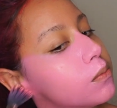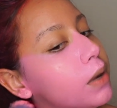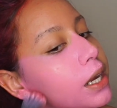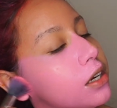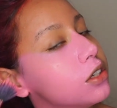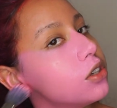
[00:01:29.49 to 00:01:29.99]

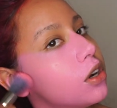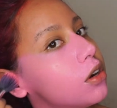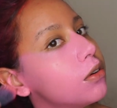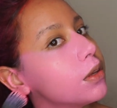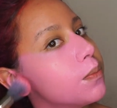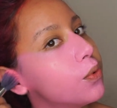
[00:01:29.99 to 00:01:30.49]
My ears are
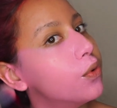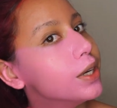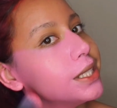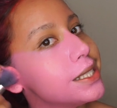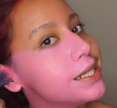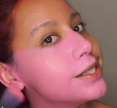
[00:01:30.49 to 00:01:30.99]
already
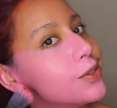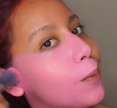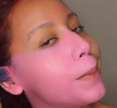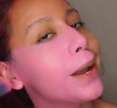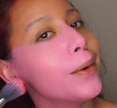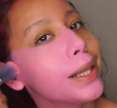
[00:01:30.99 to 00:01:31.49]
pointy, so
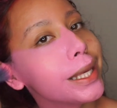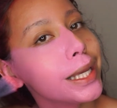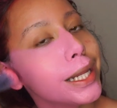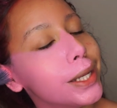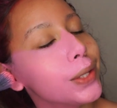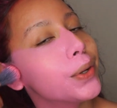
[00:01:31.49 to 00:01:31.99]
I'm not really
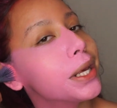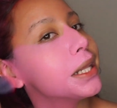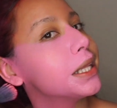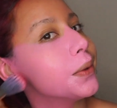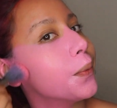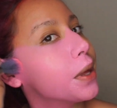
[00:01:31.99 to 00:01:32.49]
going to do
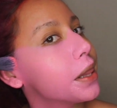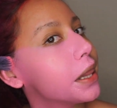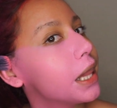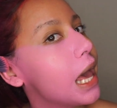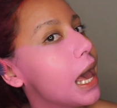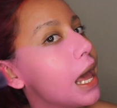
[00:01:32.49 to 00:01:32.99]
nothing
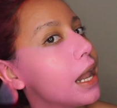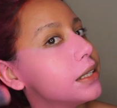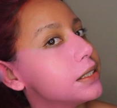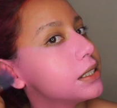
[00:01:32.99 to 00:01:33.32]
with that.